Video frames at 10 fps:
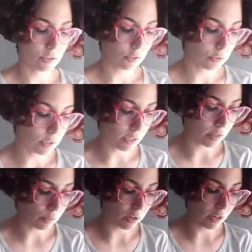you could say,
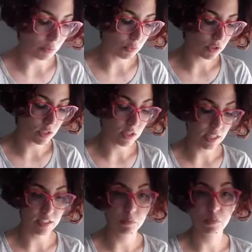well, I wasn't
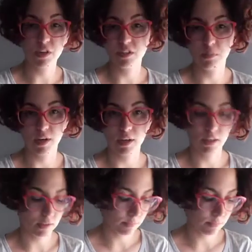that impressed by,